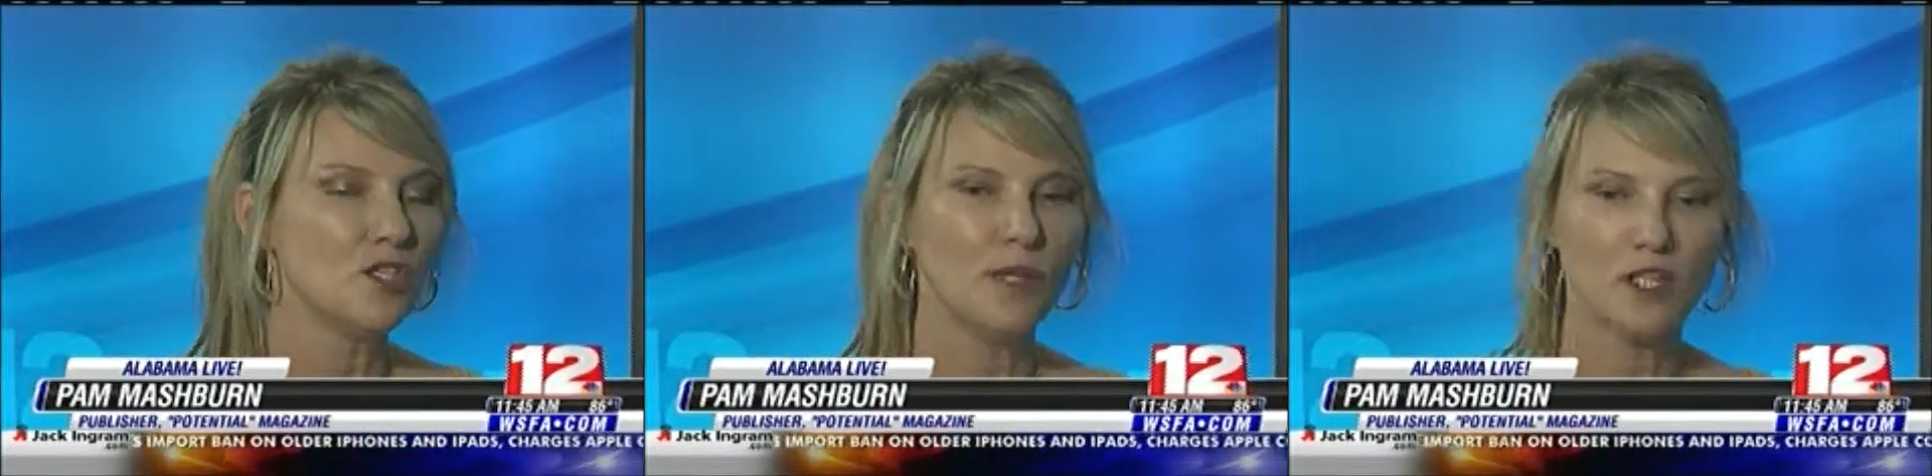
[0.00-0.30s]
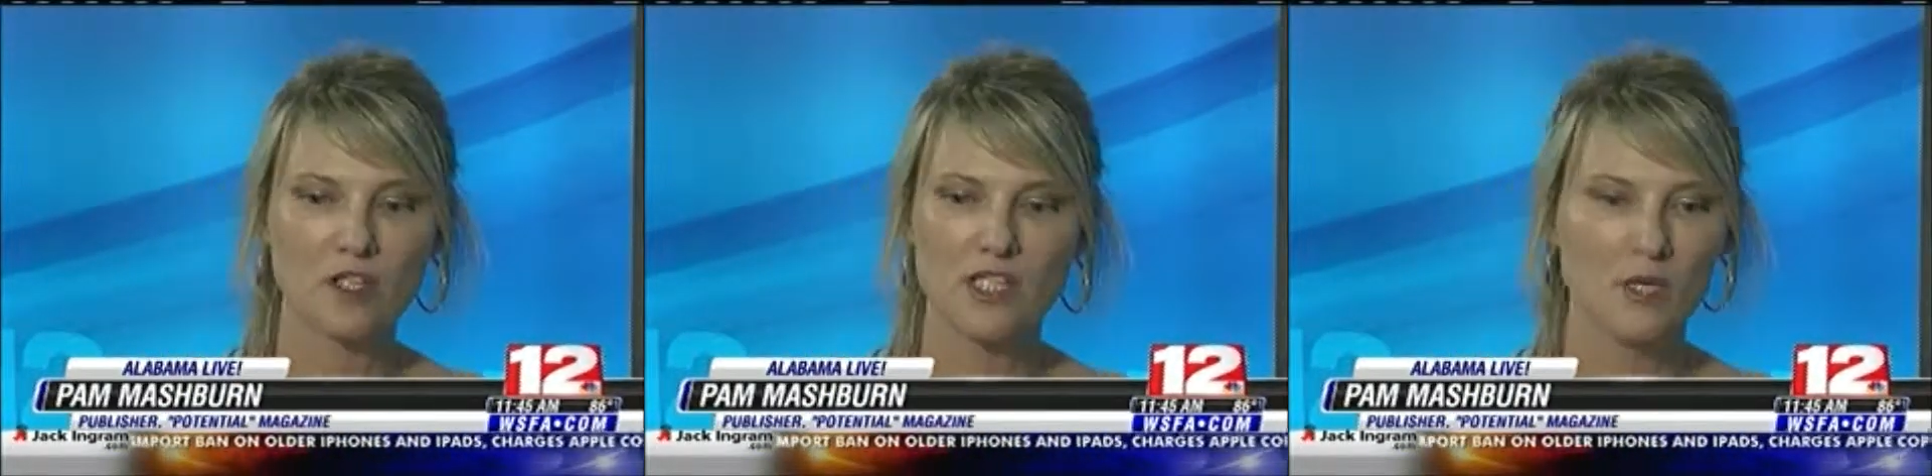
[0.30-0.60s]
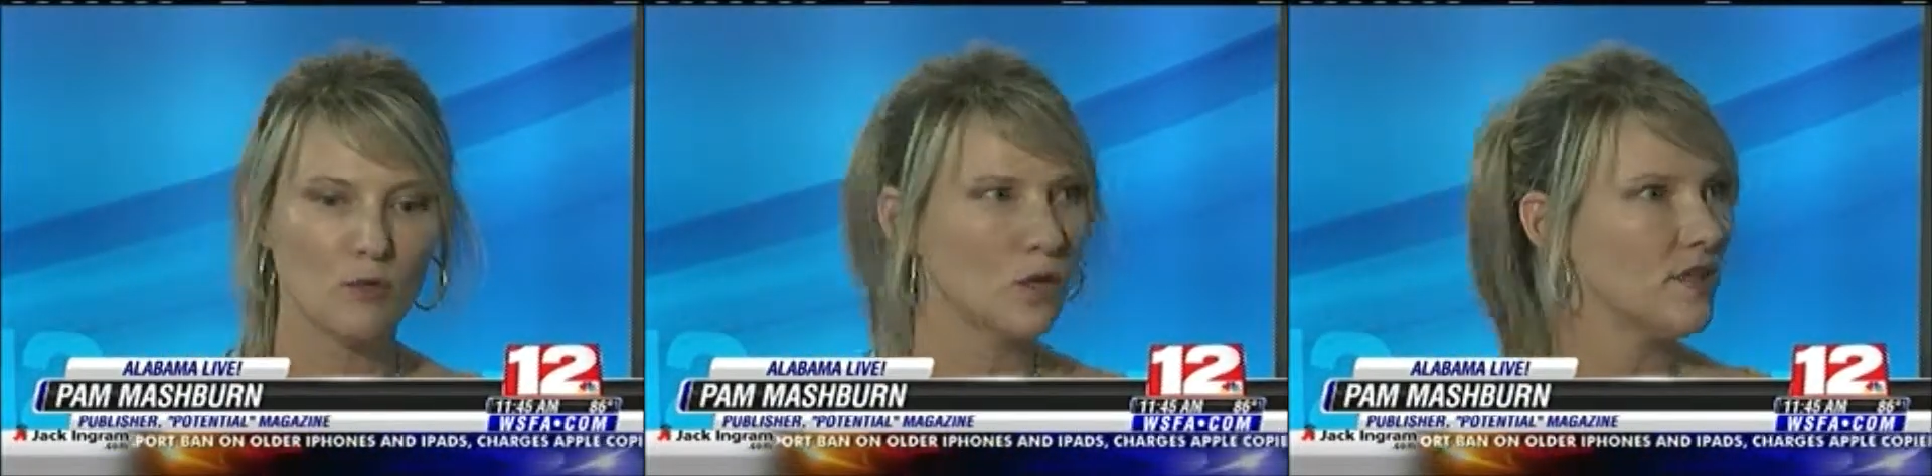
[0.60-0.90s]
So he learns
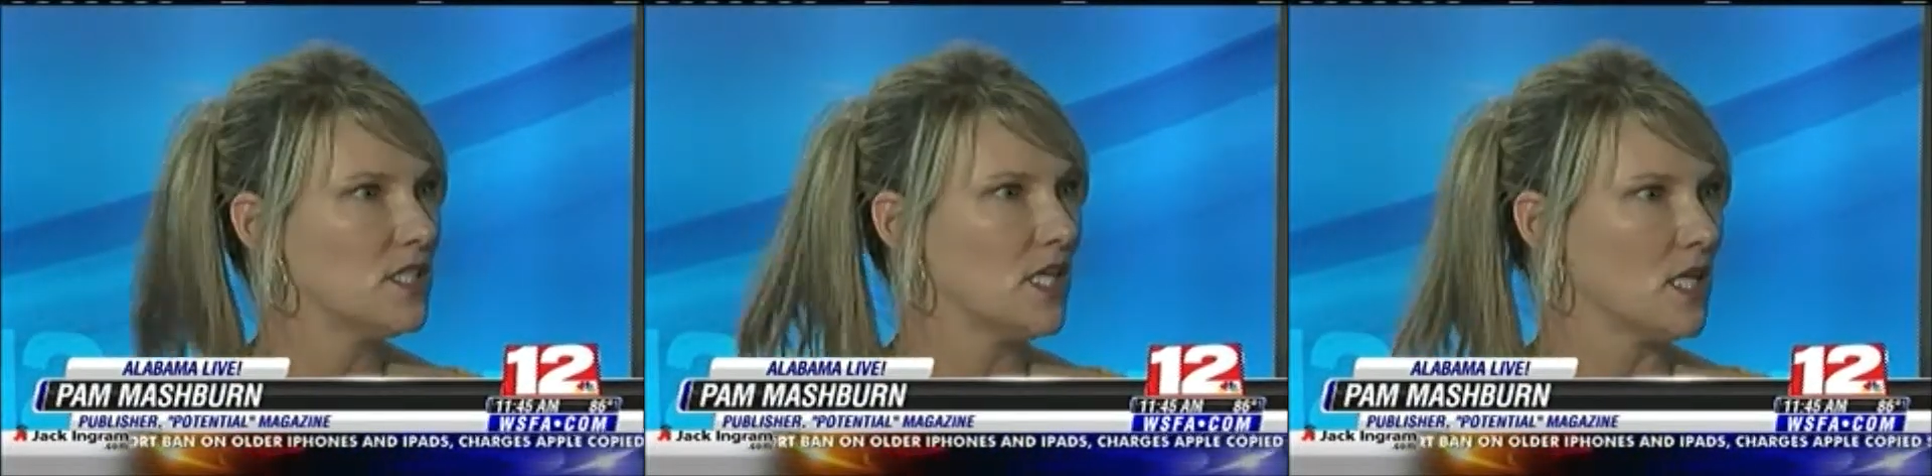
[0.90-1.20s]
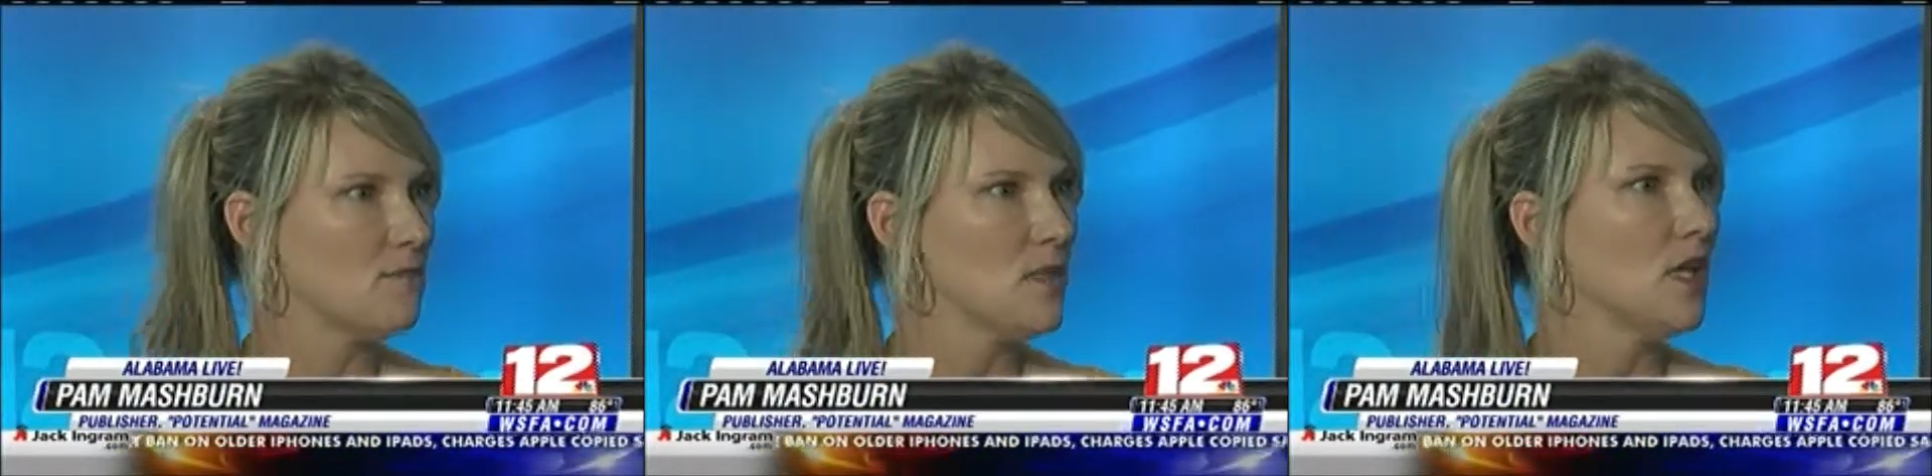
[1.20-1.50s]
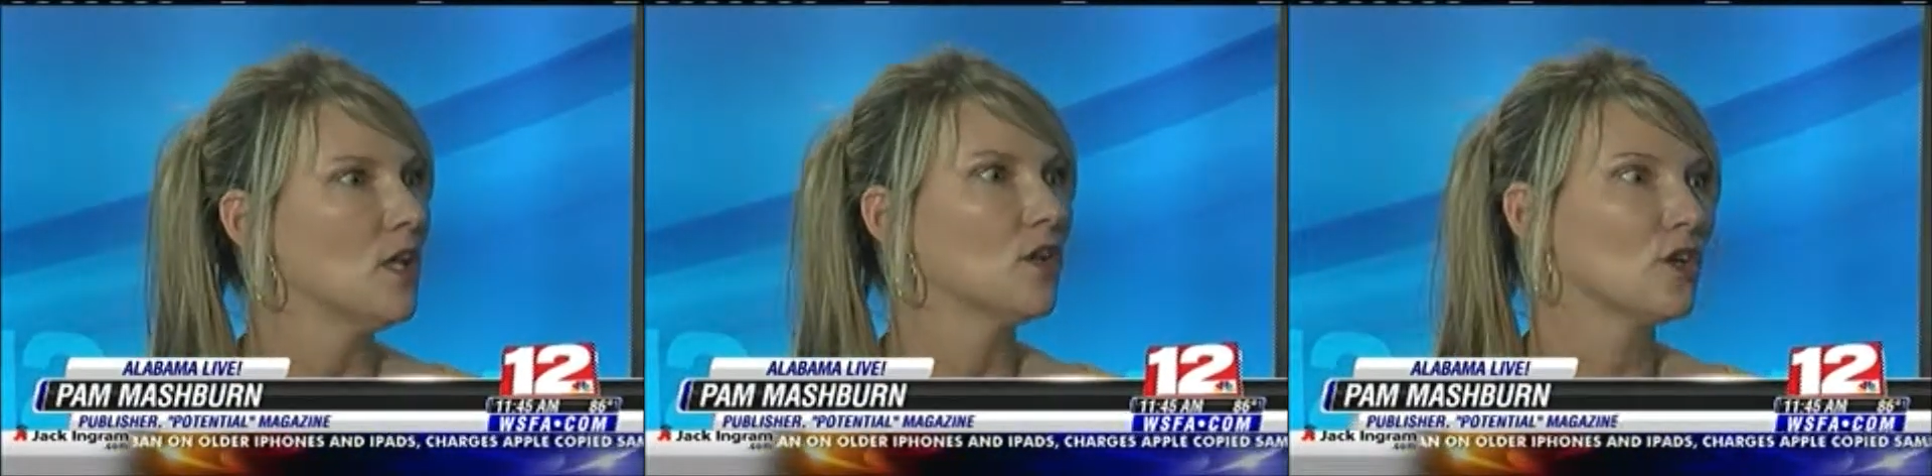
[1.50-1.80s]
how to work with a team,
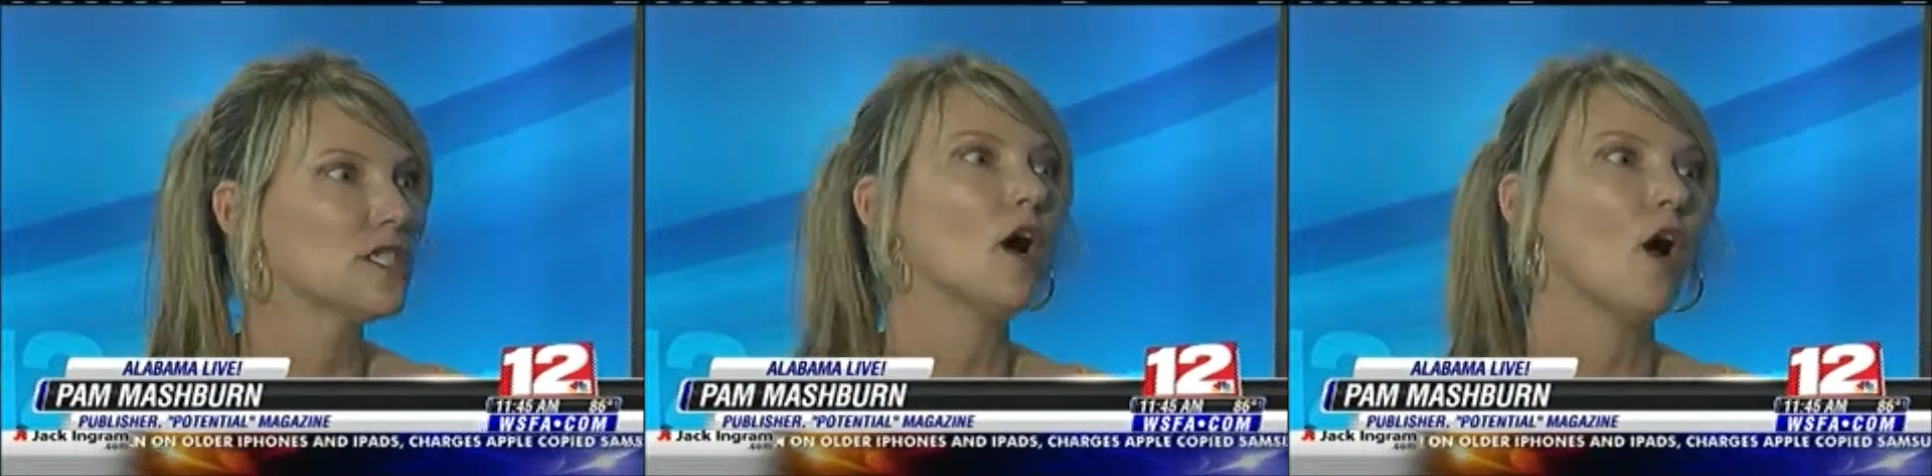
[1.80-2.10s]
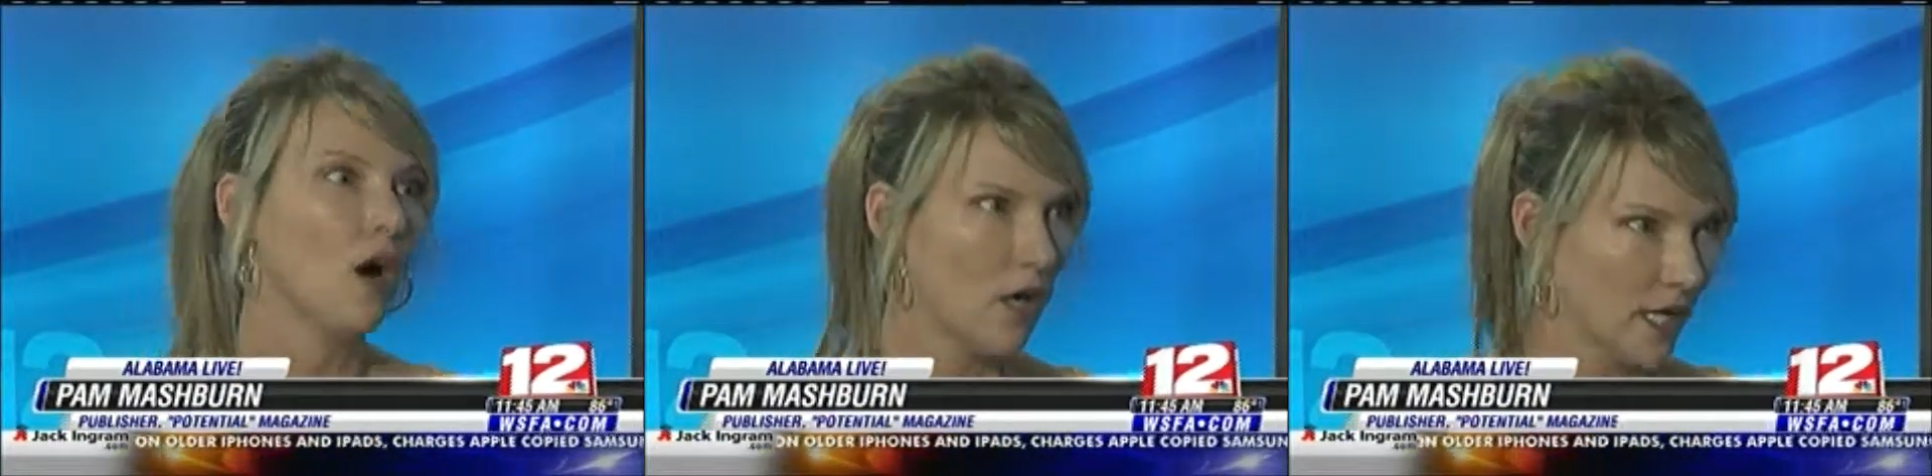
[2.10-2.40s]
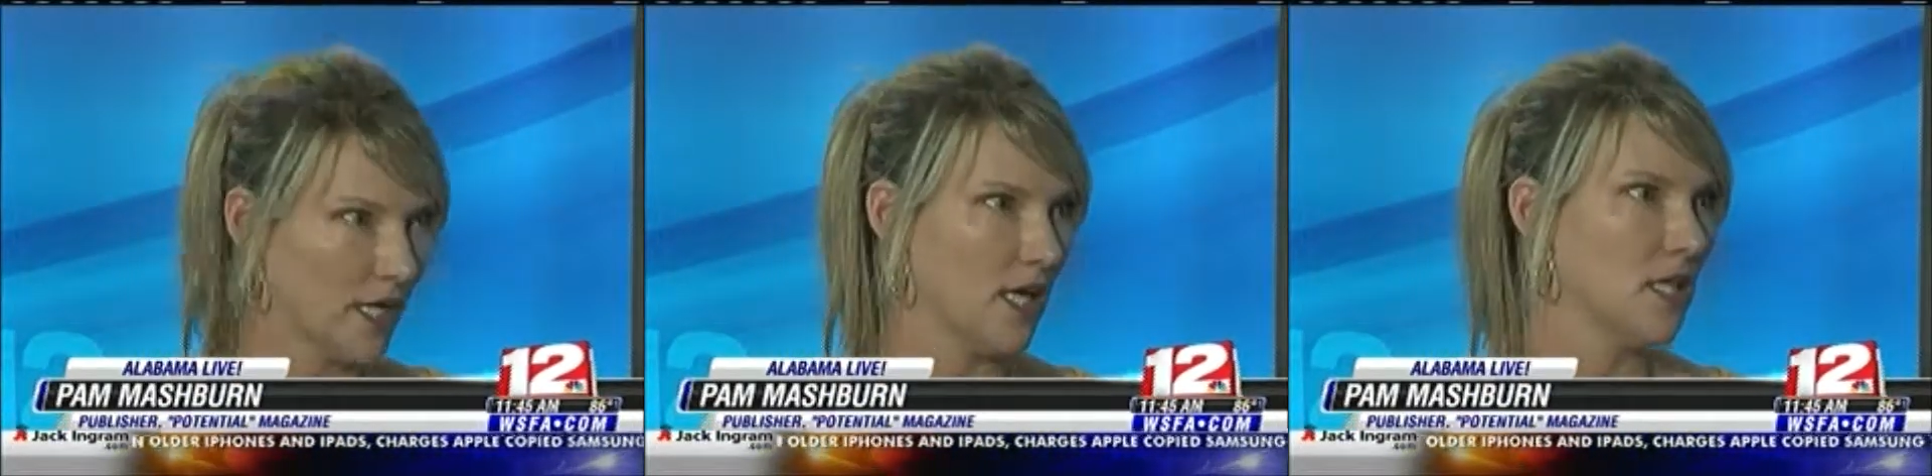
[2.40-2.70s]
learns how
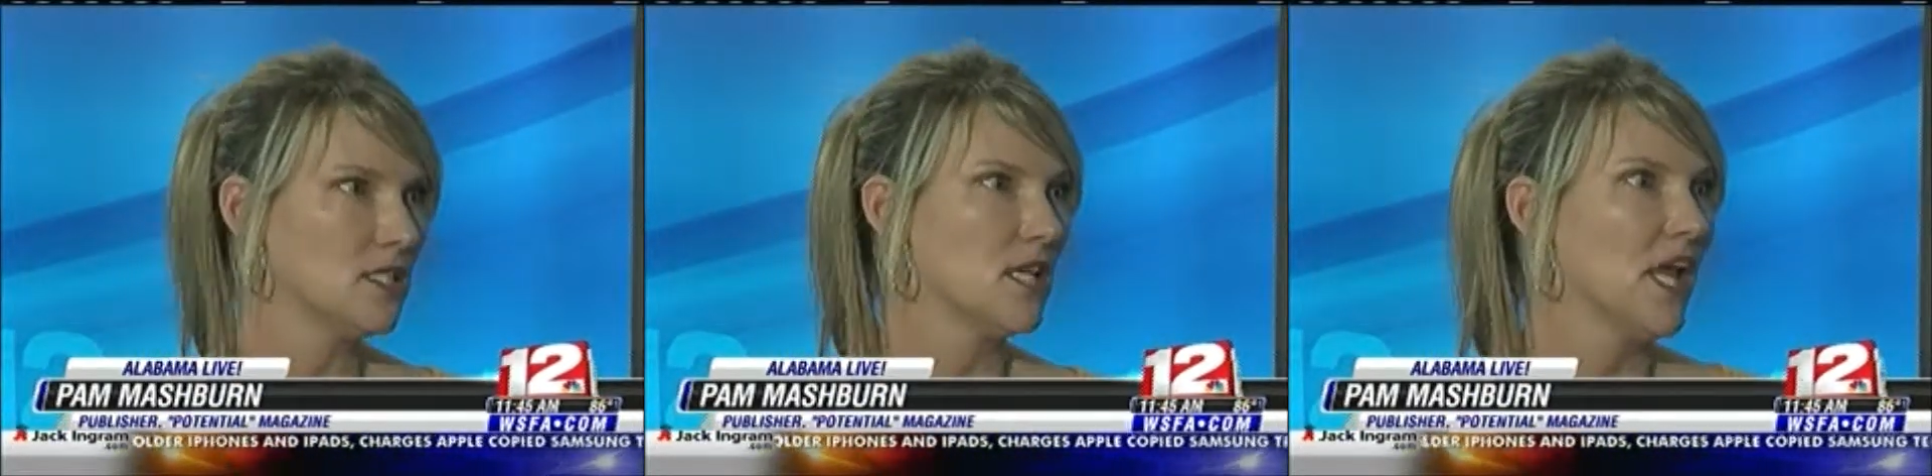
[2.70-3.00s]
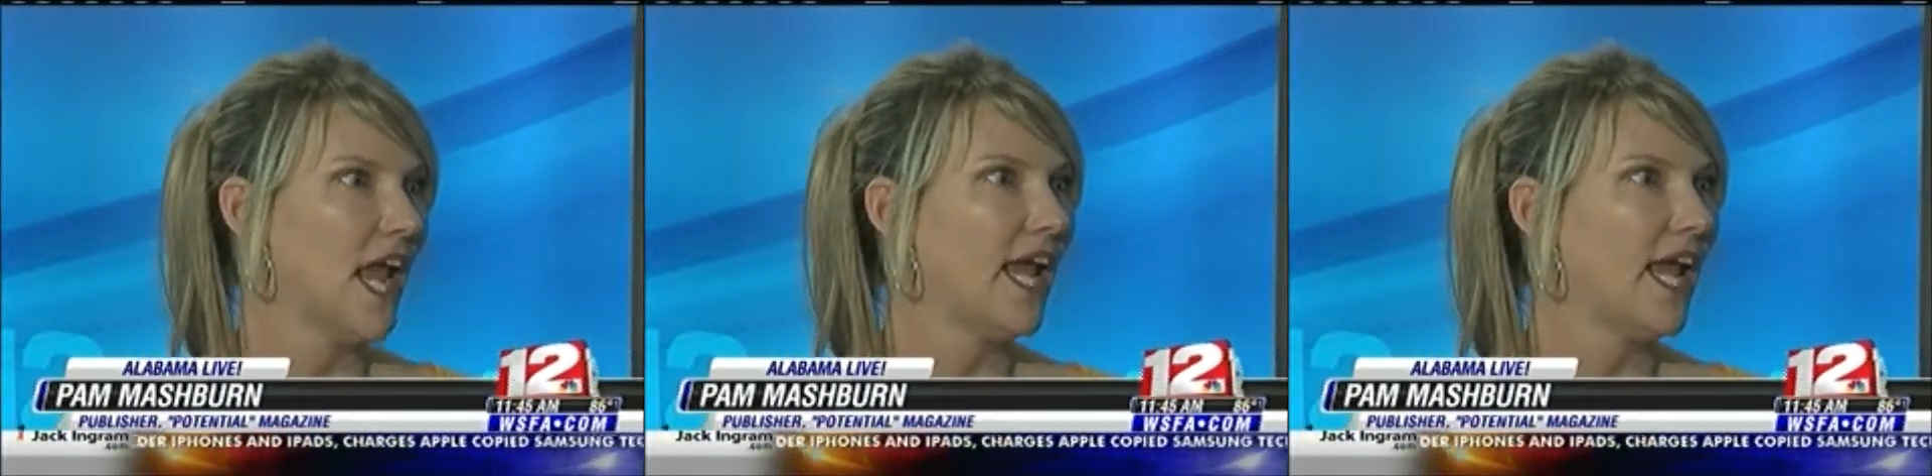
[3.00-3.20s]
hard it is,